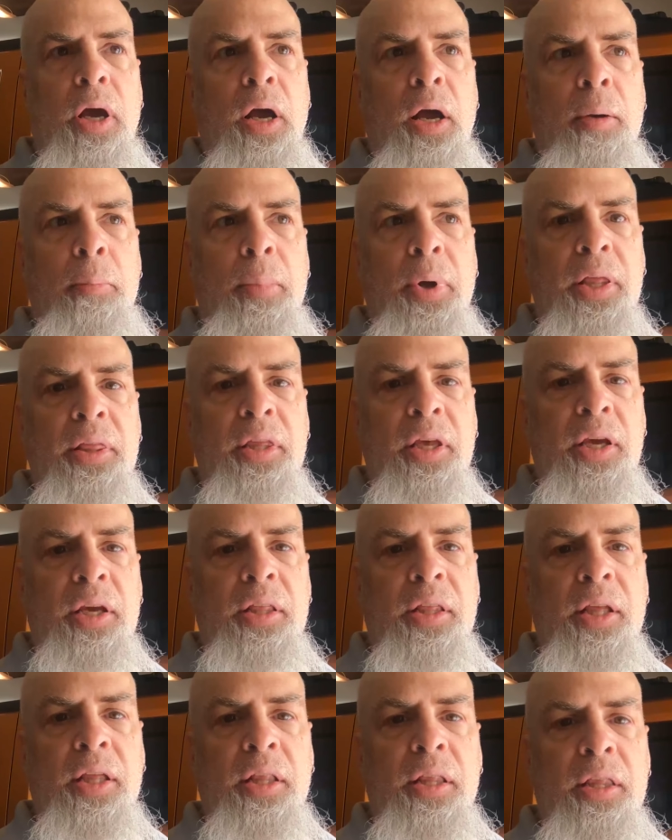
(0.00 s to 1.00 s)
I
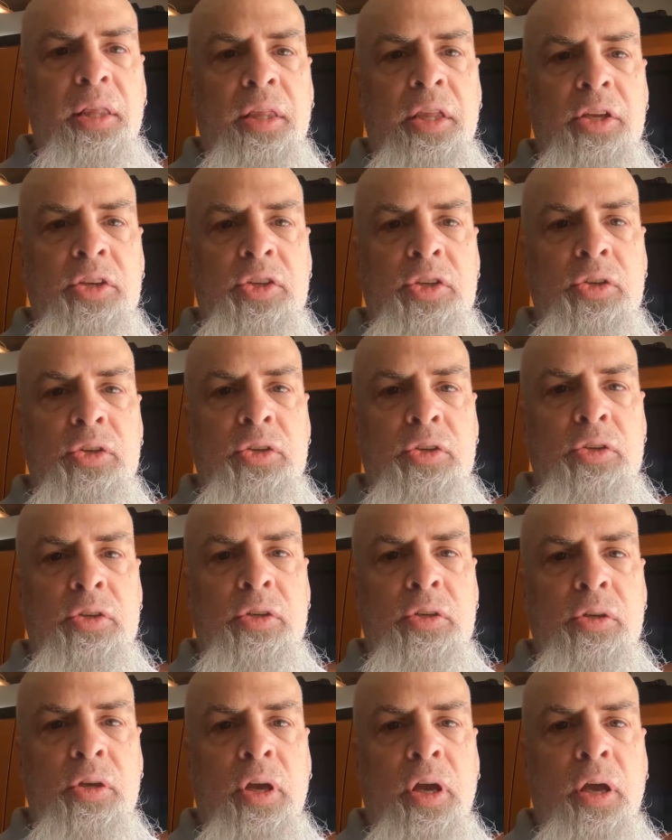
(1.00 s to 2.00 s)
think that this
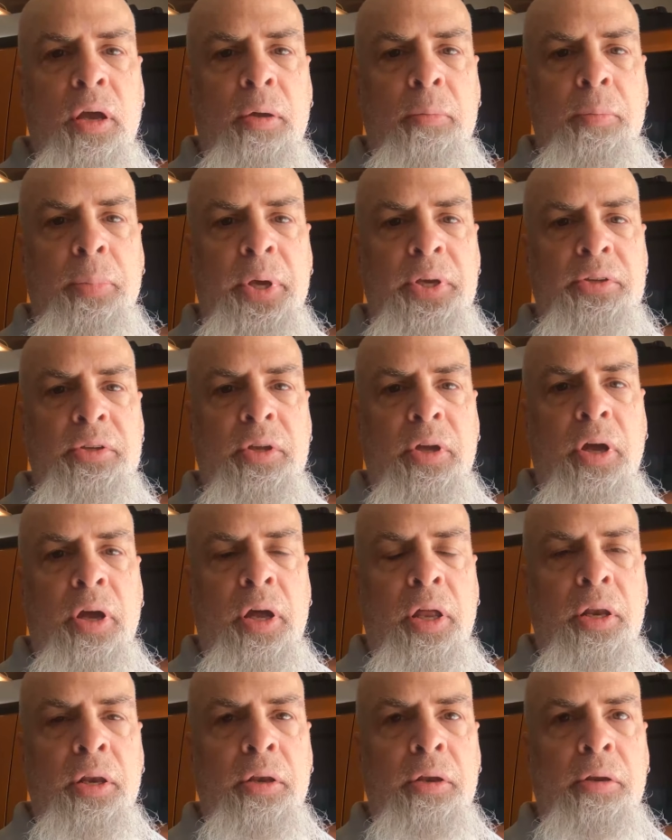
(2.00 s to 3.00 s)
is based
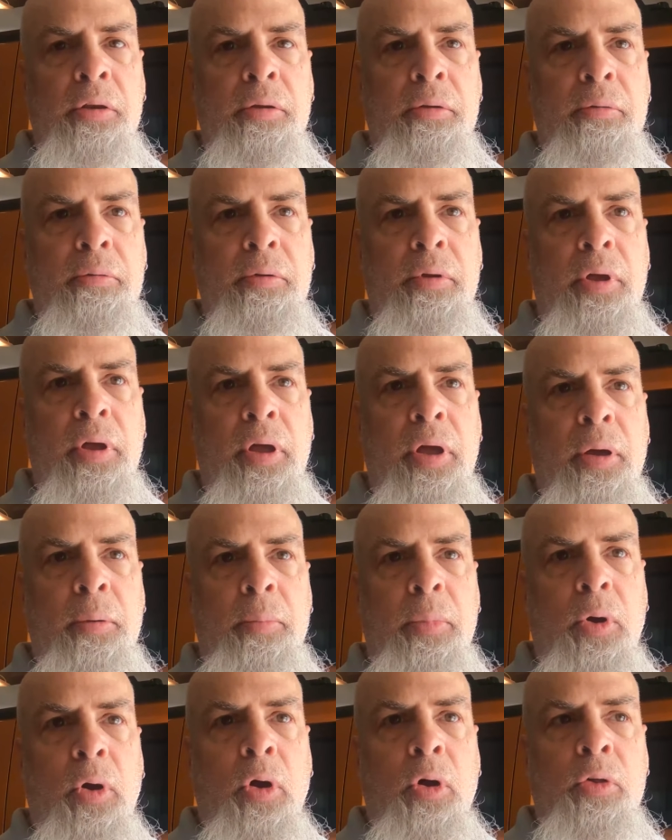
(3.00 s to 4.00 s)
on
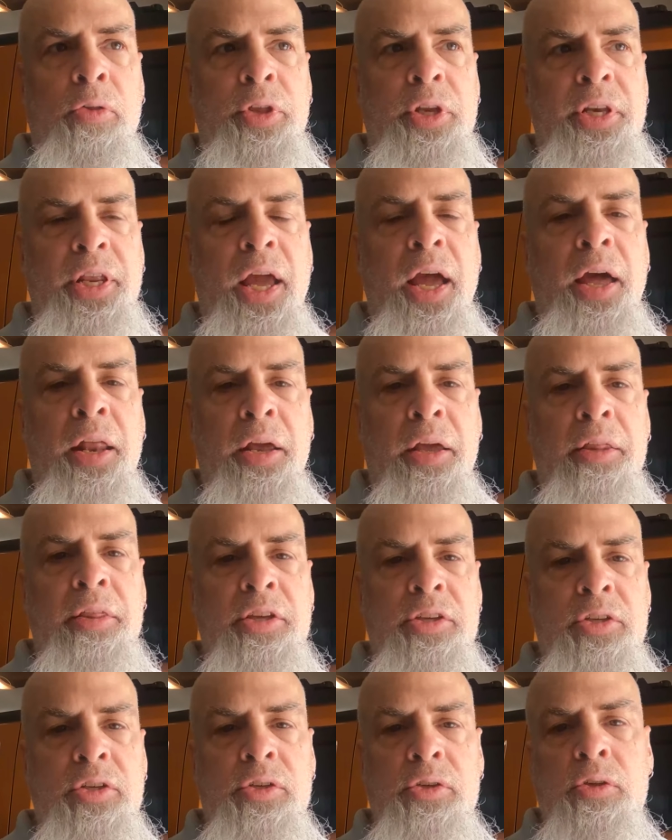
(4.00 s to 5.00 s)
all the data,
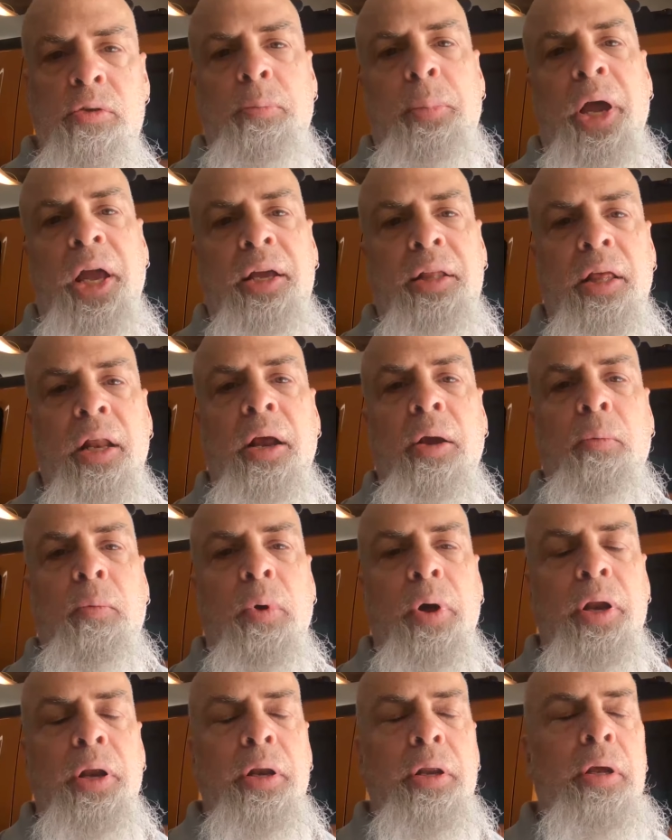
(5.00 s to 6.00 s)
this is the bike that I
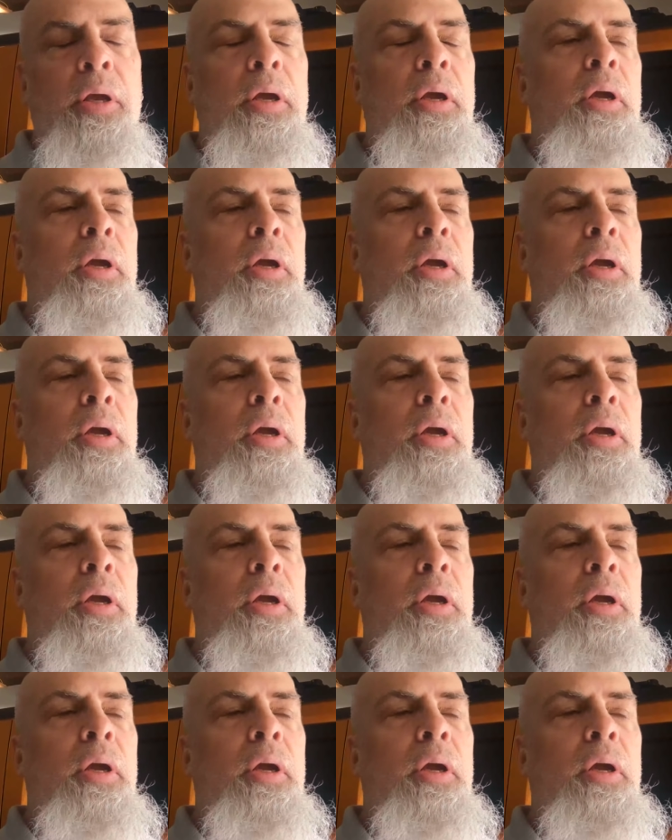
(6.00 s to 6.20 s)
wanted.